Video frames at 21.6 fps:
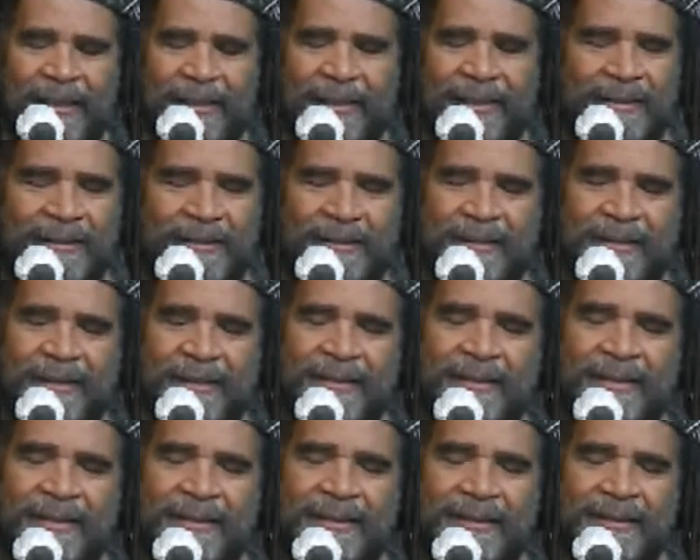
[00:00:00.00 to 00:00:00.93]

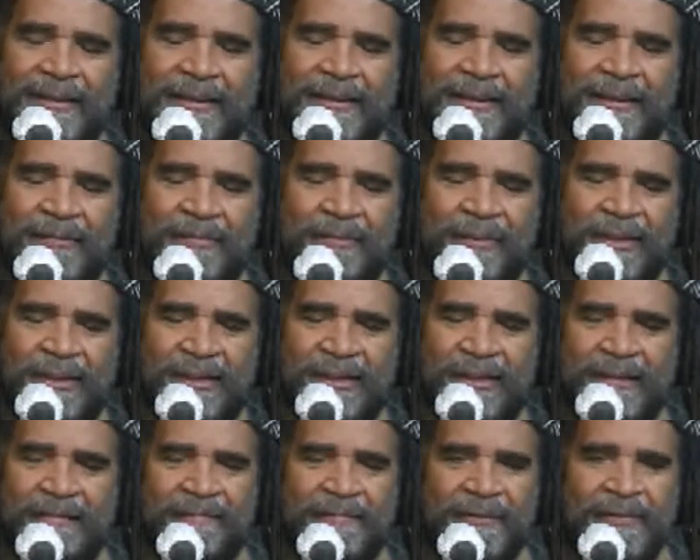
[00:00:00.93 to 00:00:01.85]
There's so much
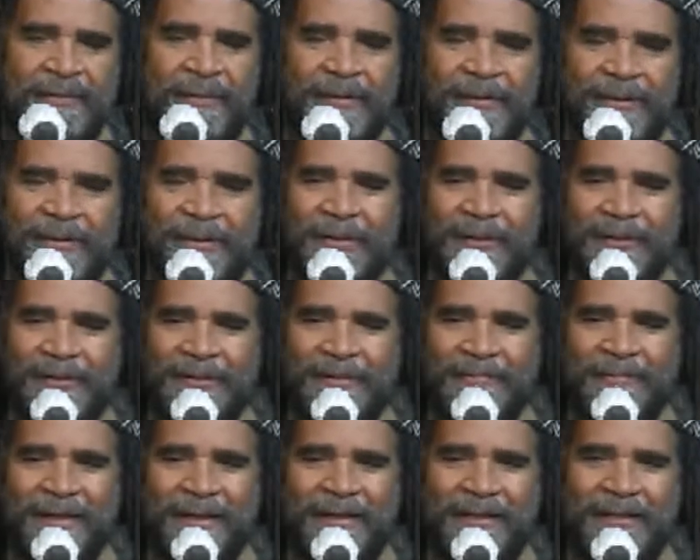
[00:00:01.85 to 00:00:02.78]
stuff going
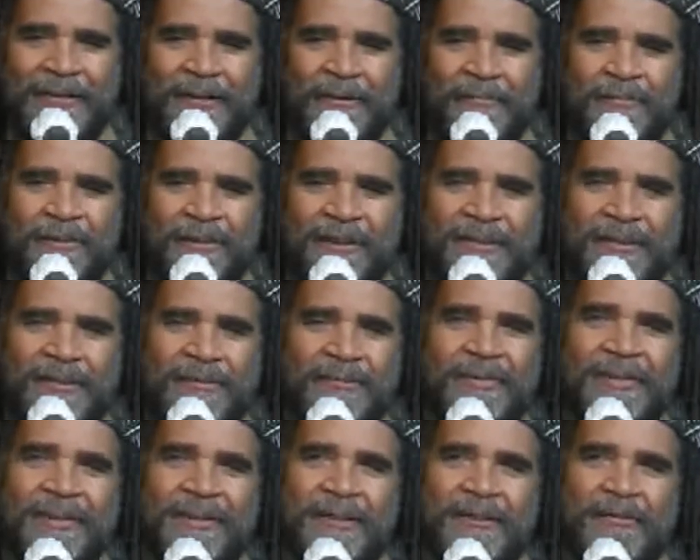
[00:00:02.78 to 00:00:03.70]
on about
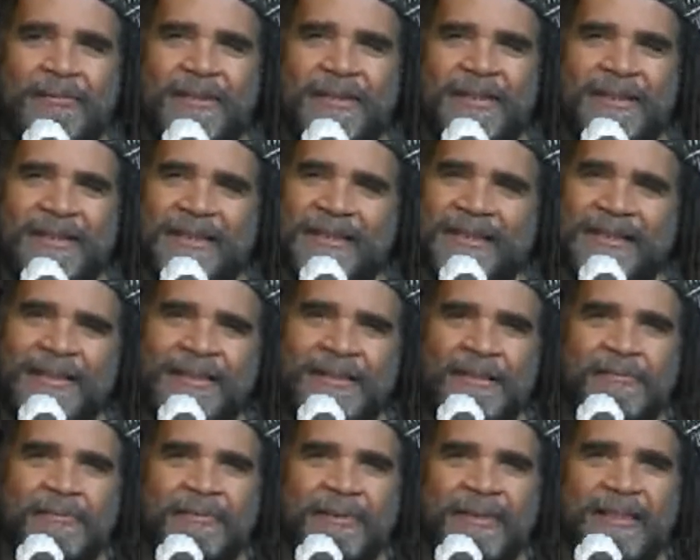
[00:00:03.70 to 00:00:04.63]
COVID this
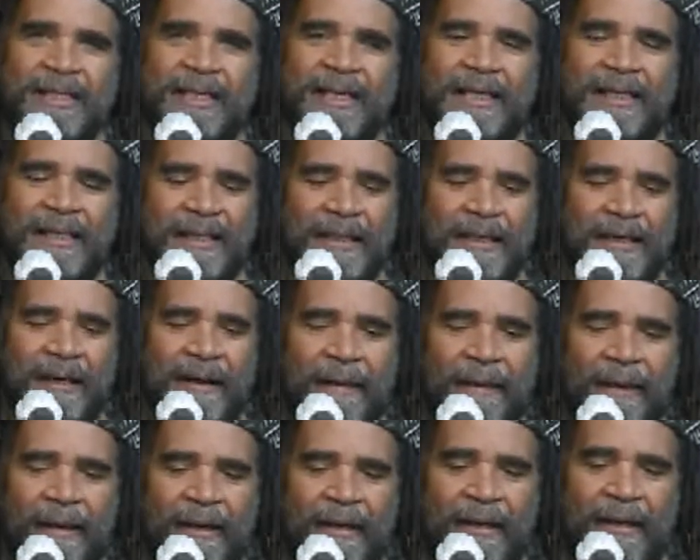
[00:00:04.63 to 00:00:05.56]
and COVID that.
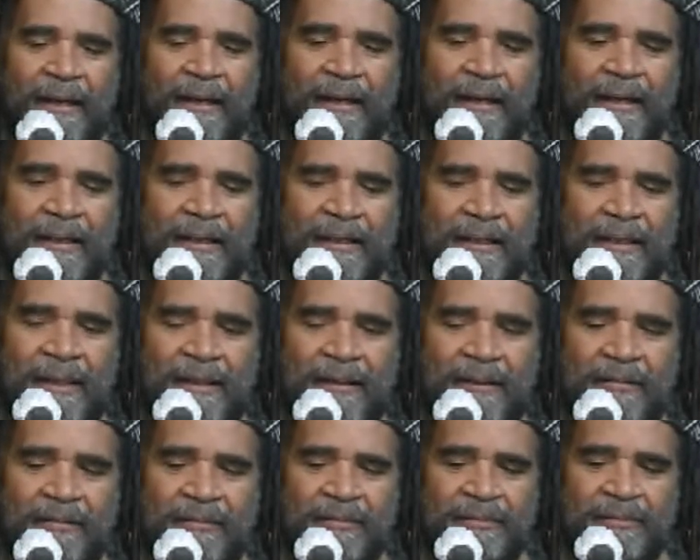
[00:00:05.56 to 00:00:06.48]
And
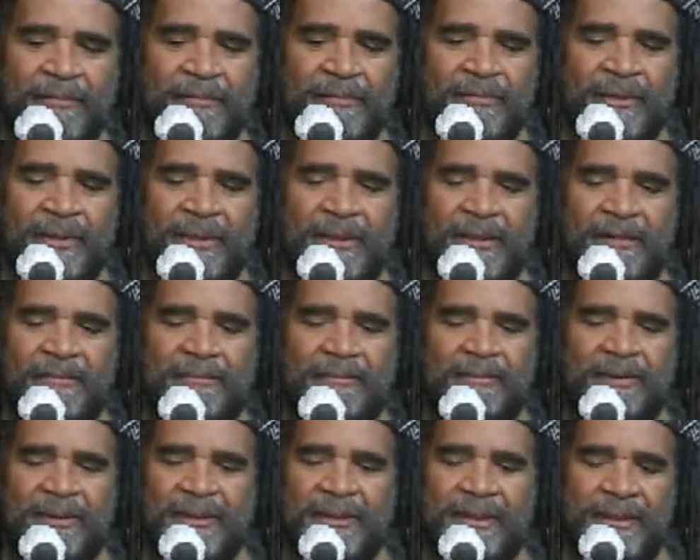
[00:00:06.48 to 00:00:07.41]

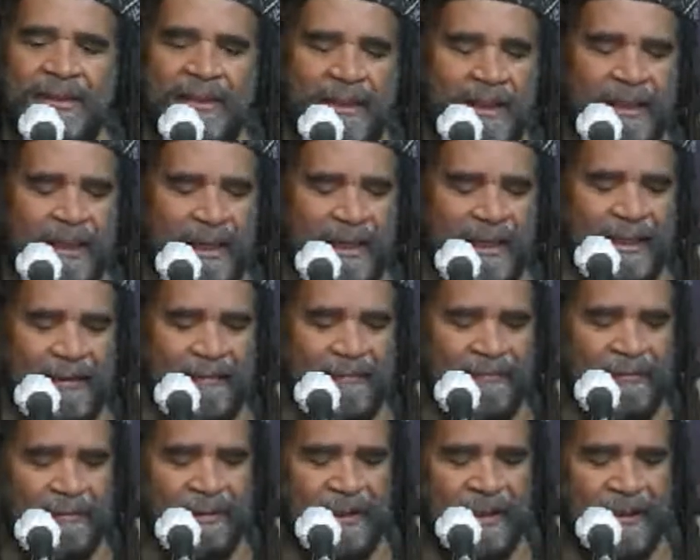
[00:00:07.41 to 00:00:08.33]
we presented a lot
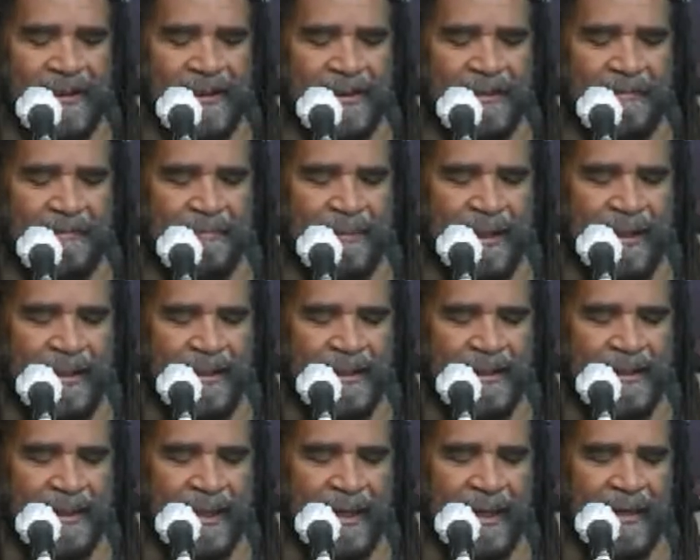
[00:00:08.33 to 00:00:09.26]
of information
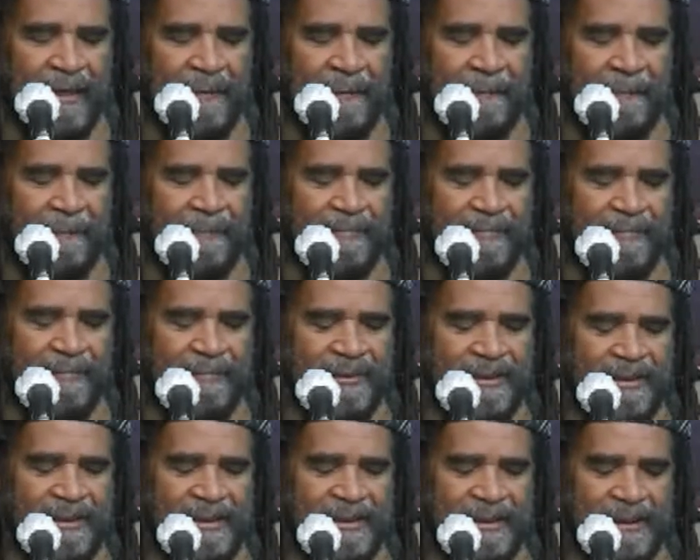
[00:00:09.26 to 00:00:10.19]
about it.
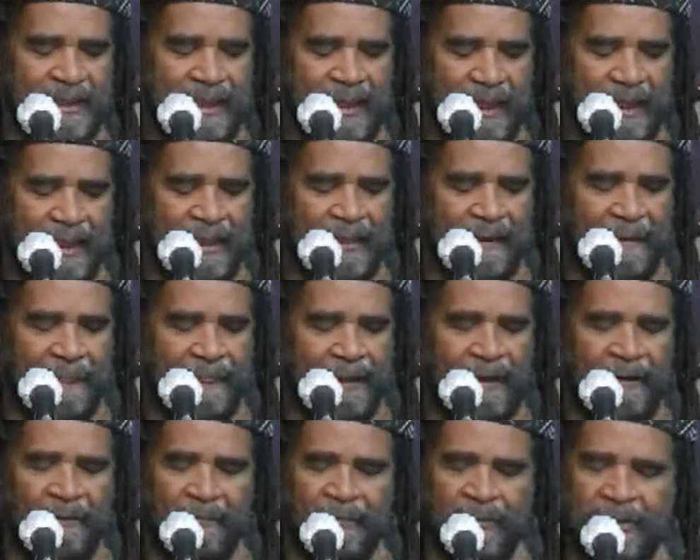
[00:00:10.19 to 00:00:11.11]
But today
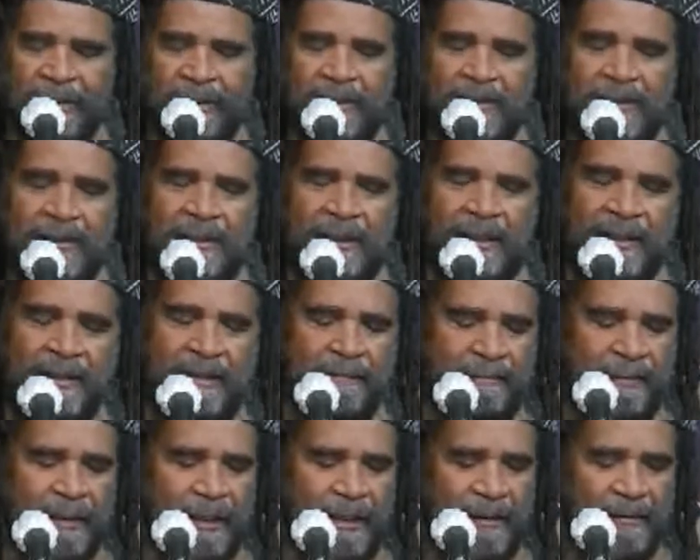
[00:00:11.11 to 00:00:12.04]
I wanted to
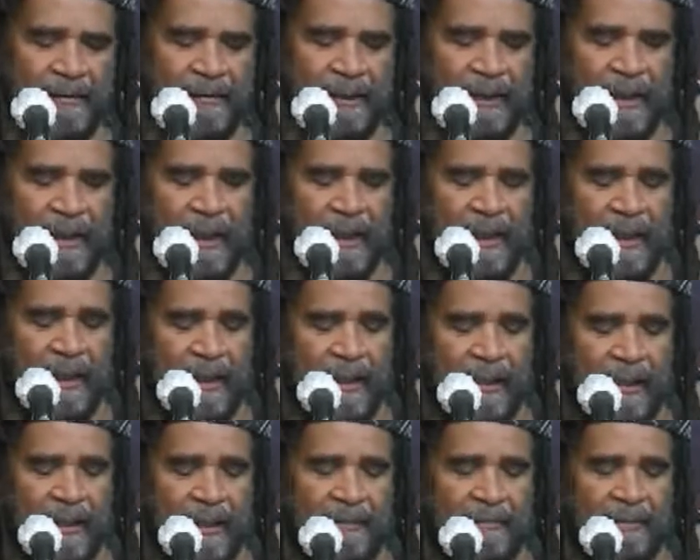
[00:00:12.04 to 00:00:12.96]
talk about
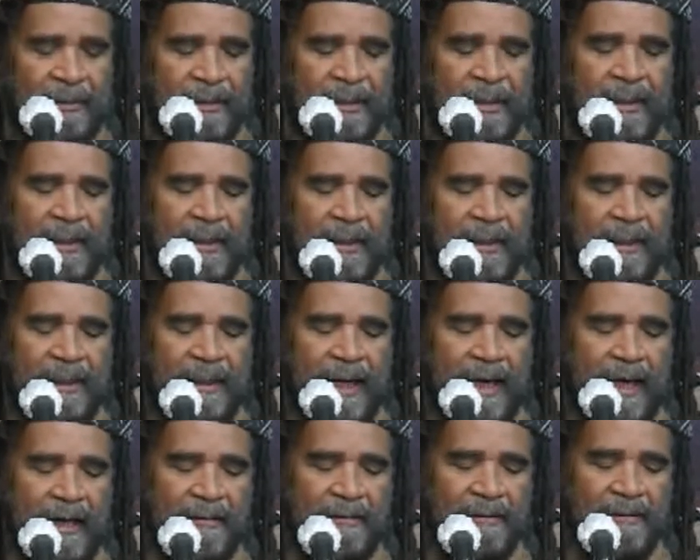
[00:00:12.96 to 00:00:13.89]
keeping a
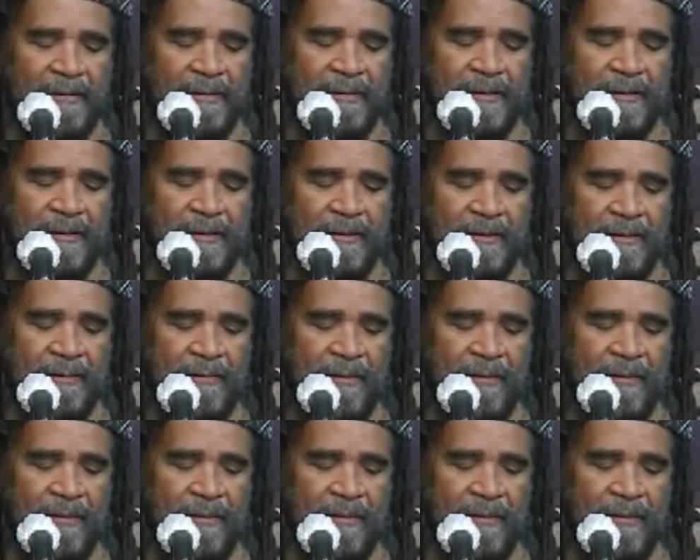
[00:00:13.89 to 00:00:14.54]
clean house